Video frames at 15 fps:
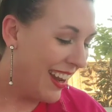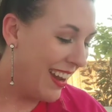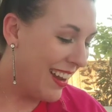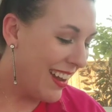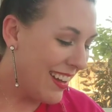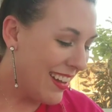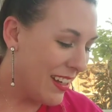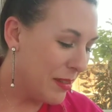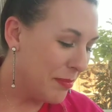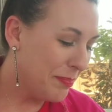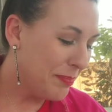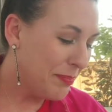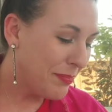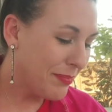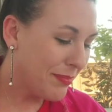And
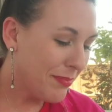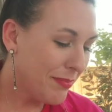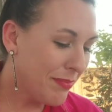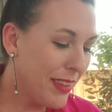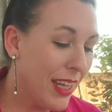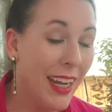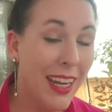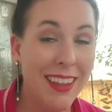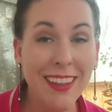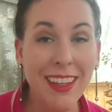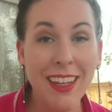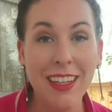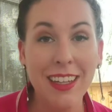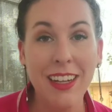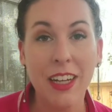
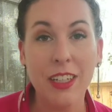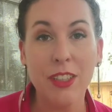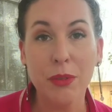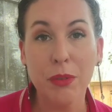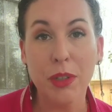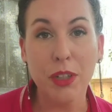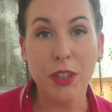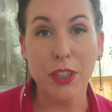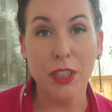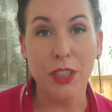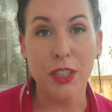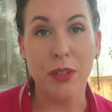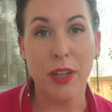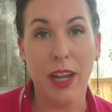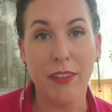then I do encourage
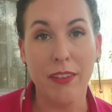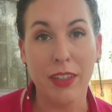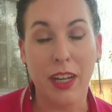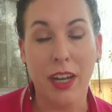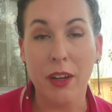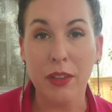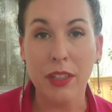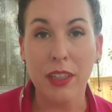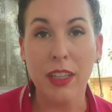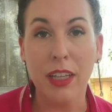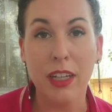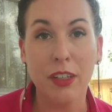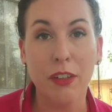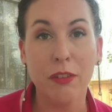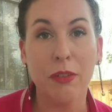you to have a
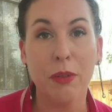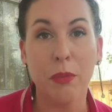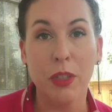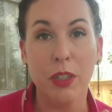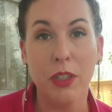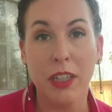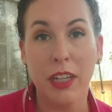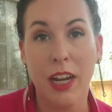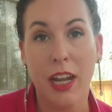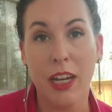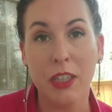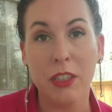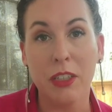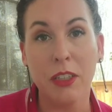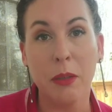calculator for when you're going to
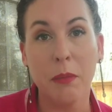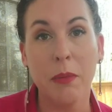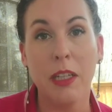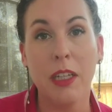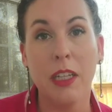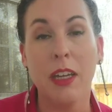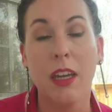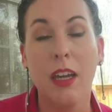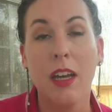actually be